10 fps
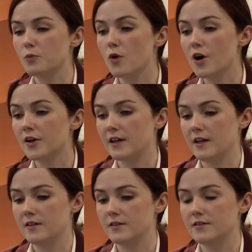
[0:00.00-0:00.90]
work
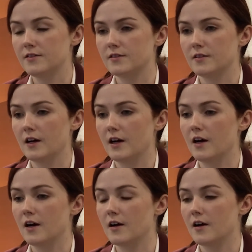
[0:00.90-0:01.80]
is
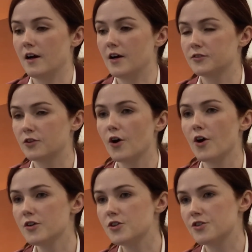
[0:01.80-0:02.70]
a
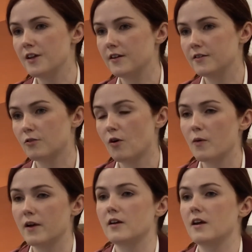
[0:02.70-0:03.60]
scourge that is
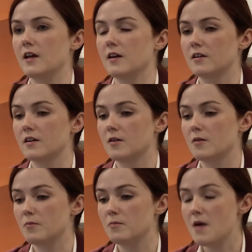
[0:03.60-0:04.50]
growing in
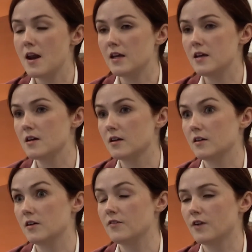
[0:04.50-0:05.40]
many
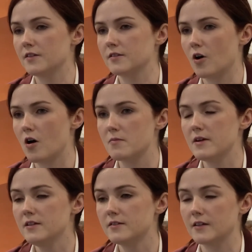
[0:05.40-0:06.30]
advanced
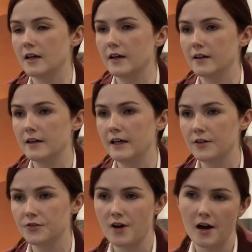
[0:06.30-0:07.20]
economies. In
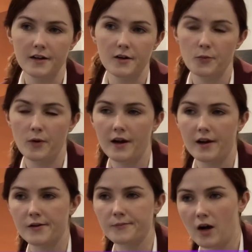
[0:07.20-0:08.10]
Australia,
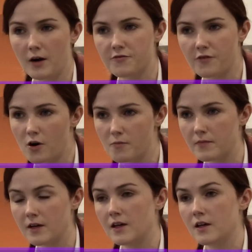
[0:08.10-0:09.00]
where I'm from,
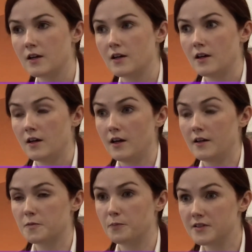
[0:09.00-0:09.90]

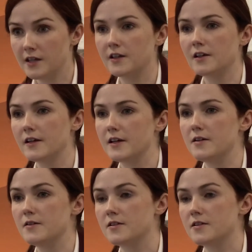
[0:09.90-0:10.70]
it's particularly